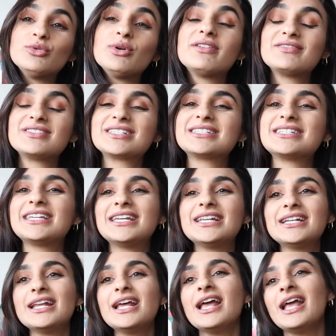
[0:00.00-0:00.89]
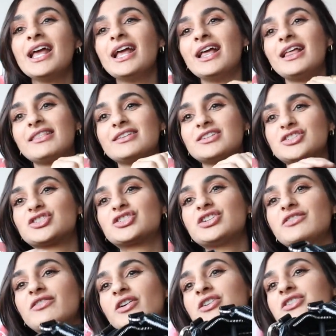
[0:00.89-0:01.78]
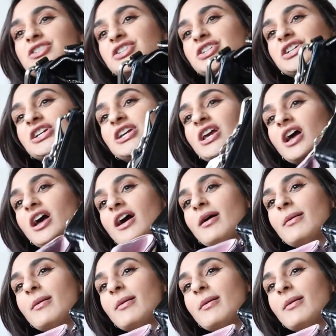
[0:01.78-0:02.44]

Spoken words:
you have seen this Givenchy